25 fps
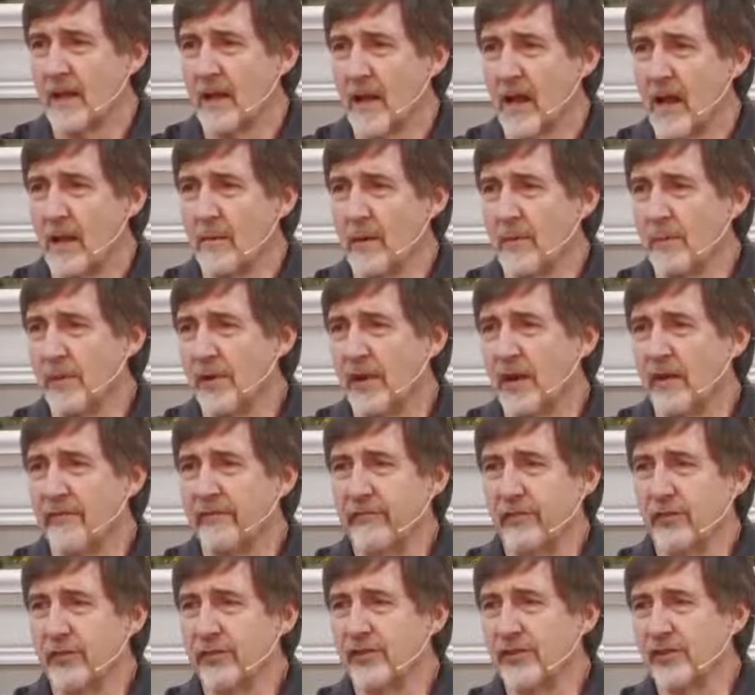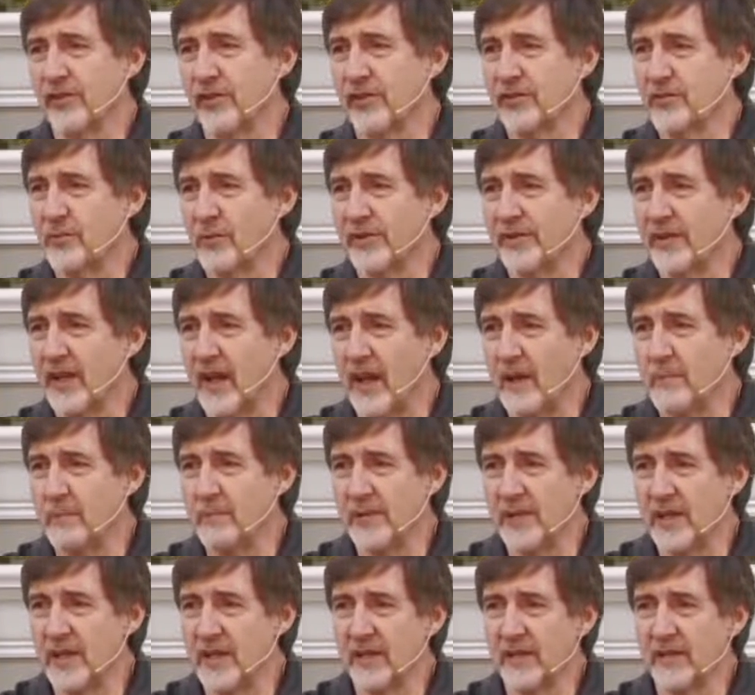I remember in our first church one time
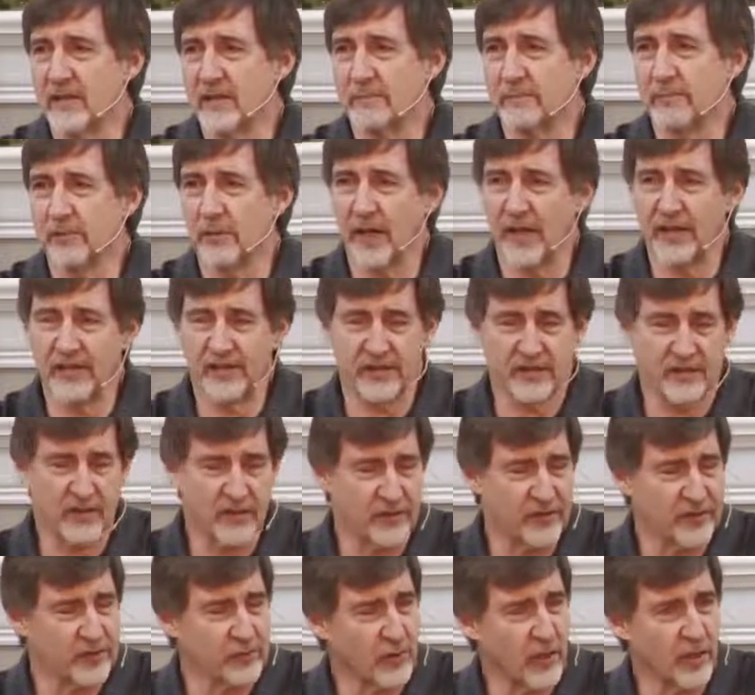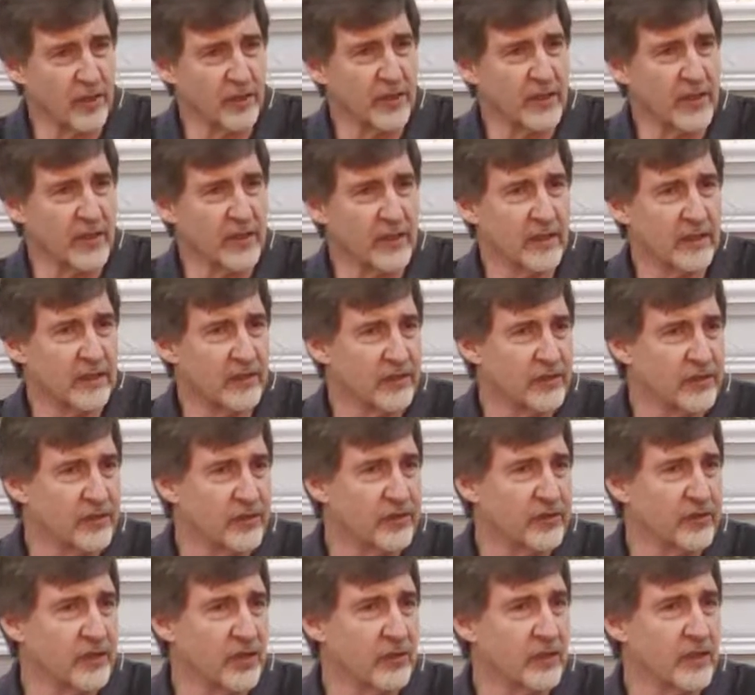being depressed and struggling and just
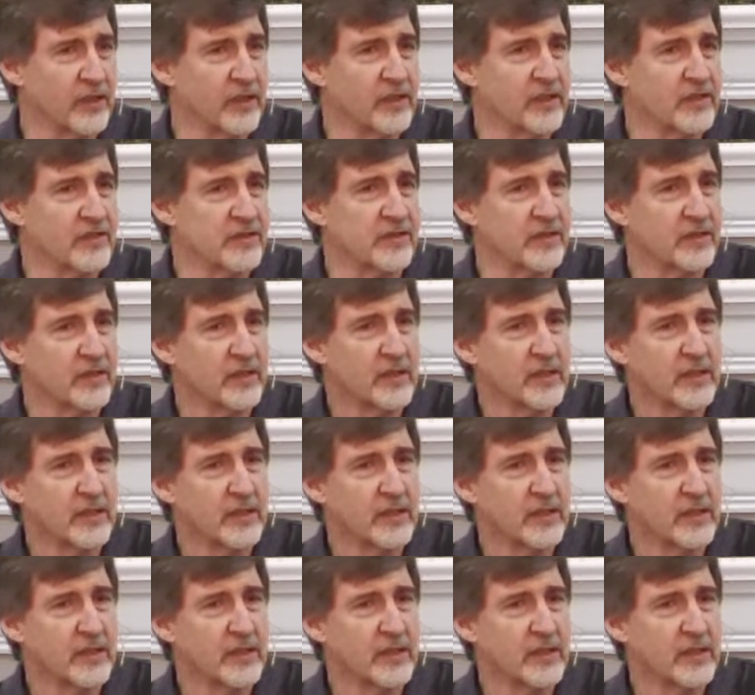discouraged,